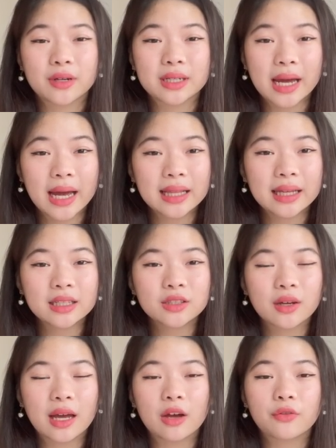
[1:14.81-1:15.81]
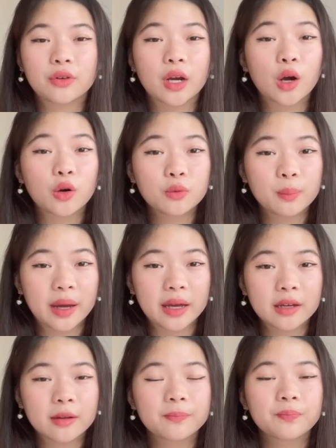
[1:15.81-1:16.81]
Thailand to have their own
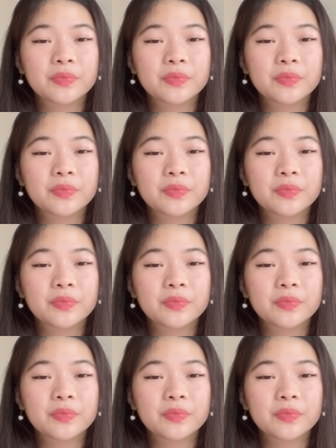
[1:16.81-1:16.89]
bank